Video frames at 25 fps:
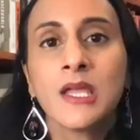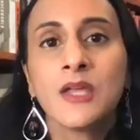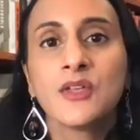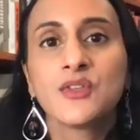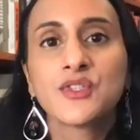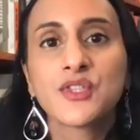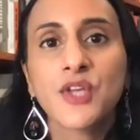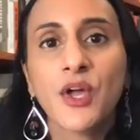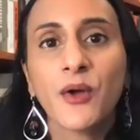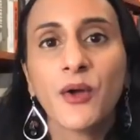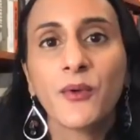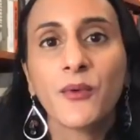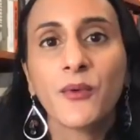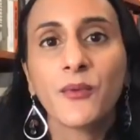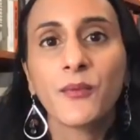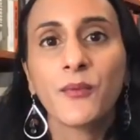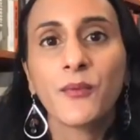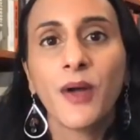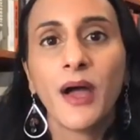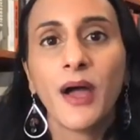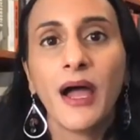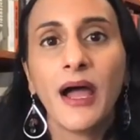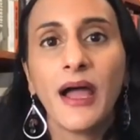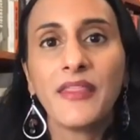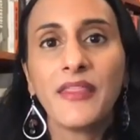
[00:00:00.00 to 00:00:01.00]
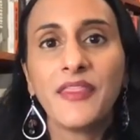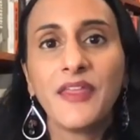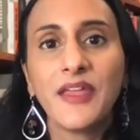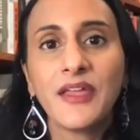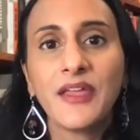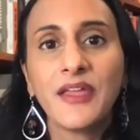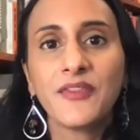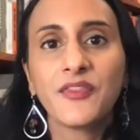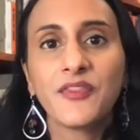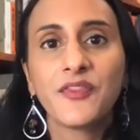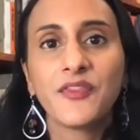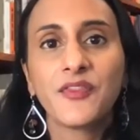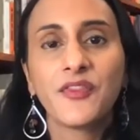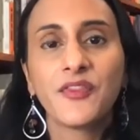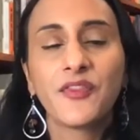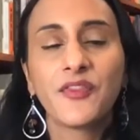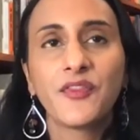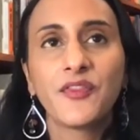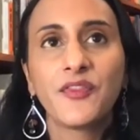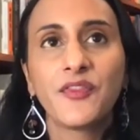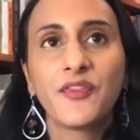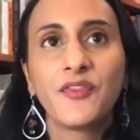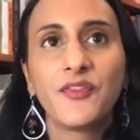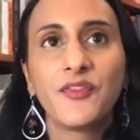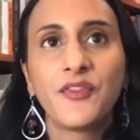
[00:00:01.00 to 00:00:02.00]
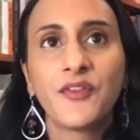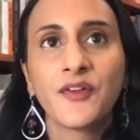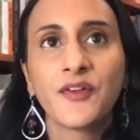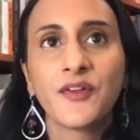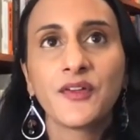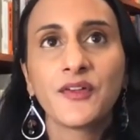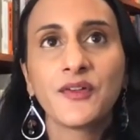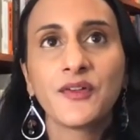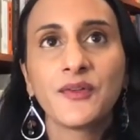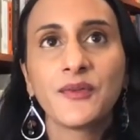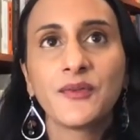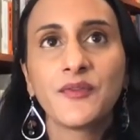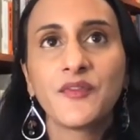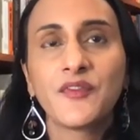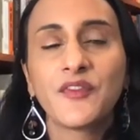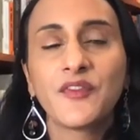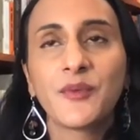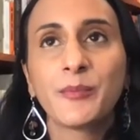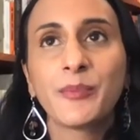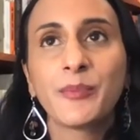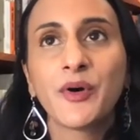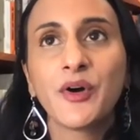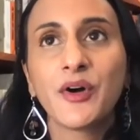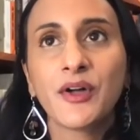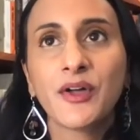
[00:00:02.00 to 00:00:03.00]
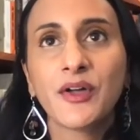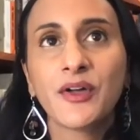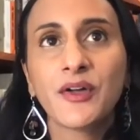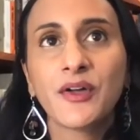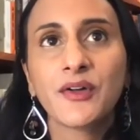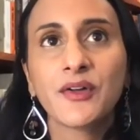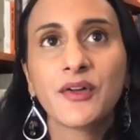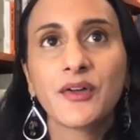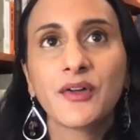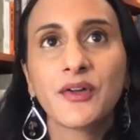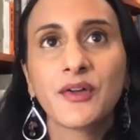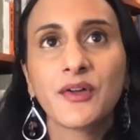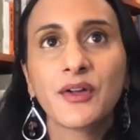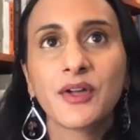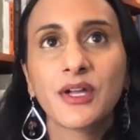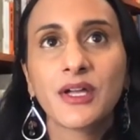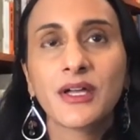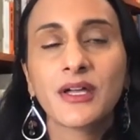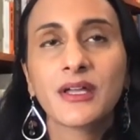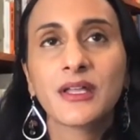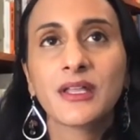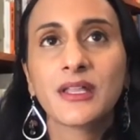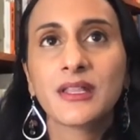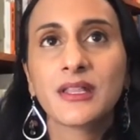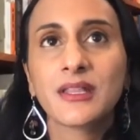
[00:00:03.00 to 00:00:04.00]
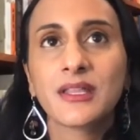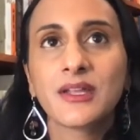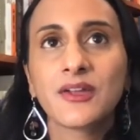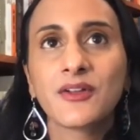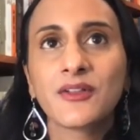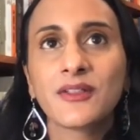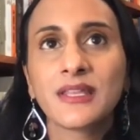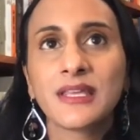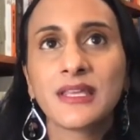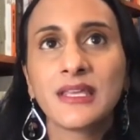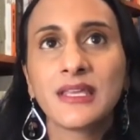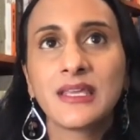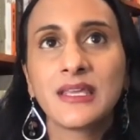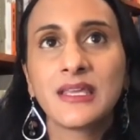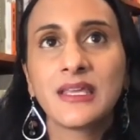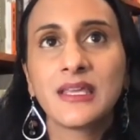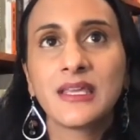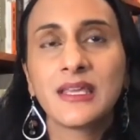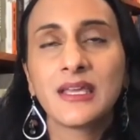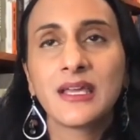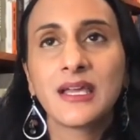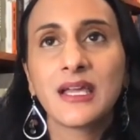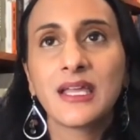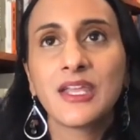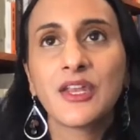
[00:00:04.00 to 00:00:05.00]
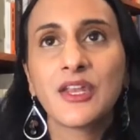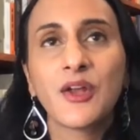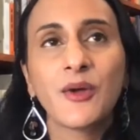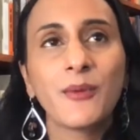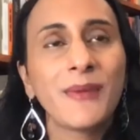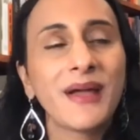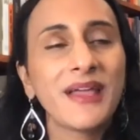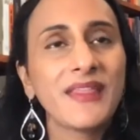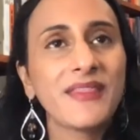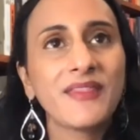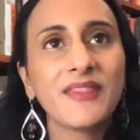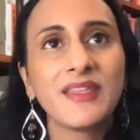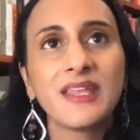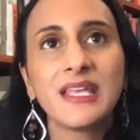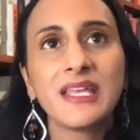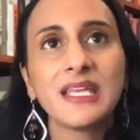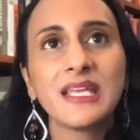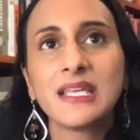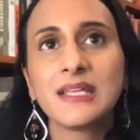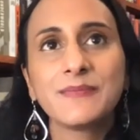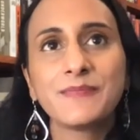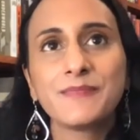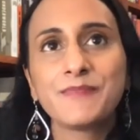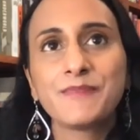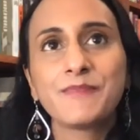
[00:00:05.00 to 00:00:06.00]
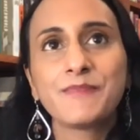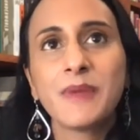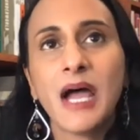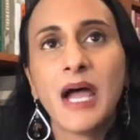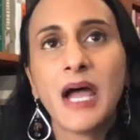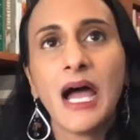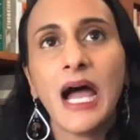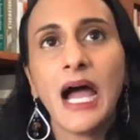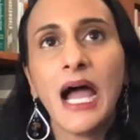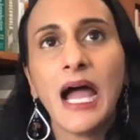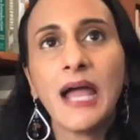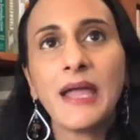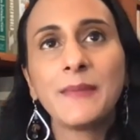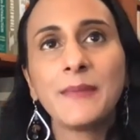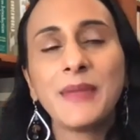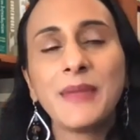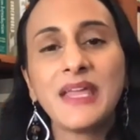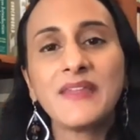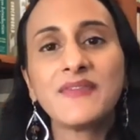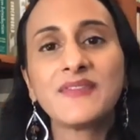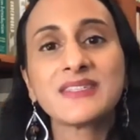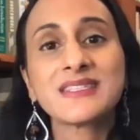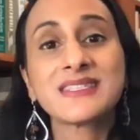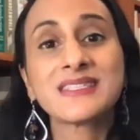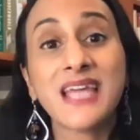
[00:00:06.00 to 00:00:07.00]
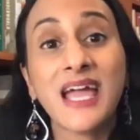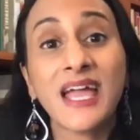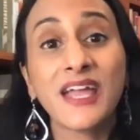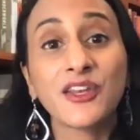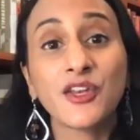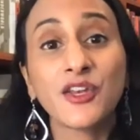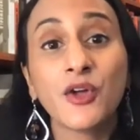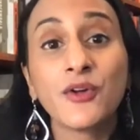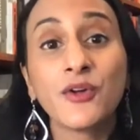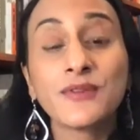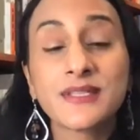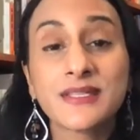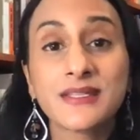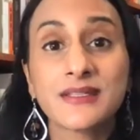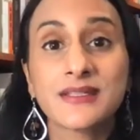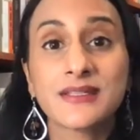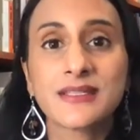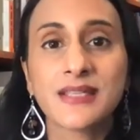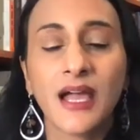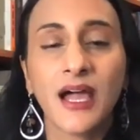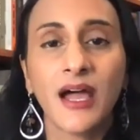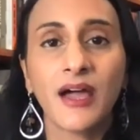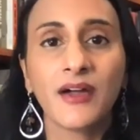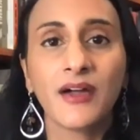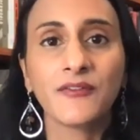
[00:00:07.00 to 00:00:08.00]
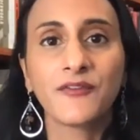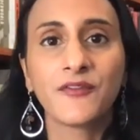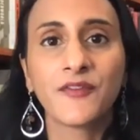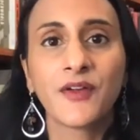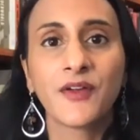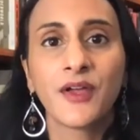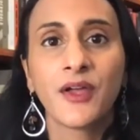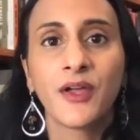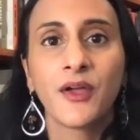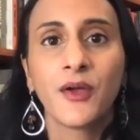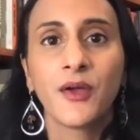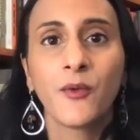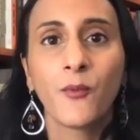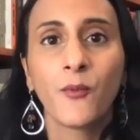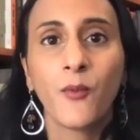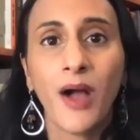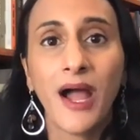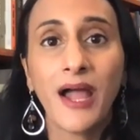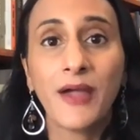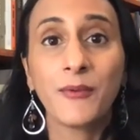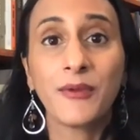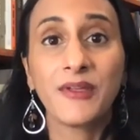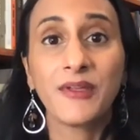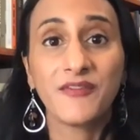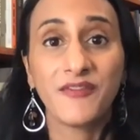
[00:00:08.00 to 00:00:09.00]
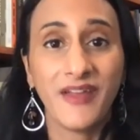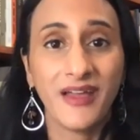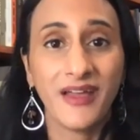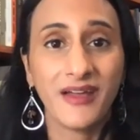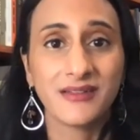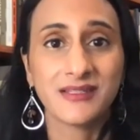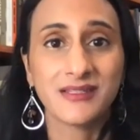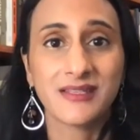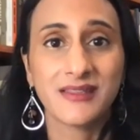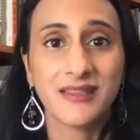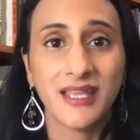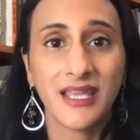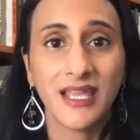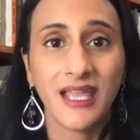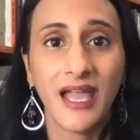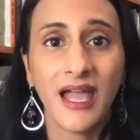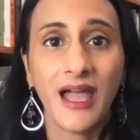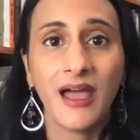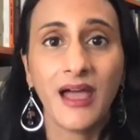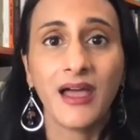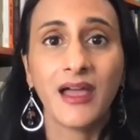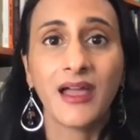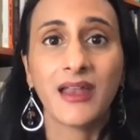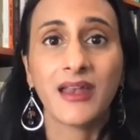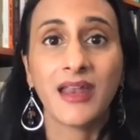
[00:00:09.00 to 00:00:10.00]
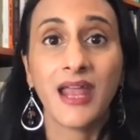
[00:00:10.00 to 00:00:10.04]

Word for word: so I think the the book clearly, you know, my I made this diagnosis of why we fail to think ahead,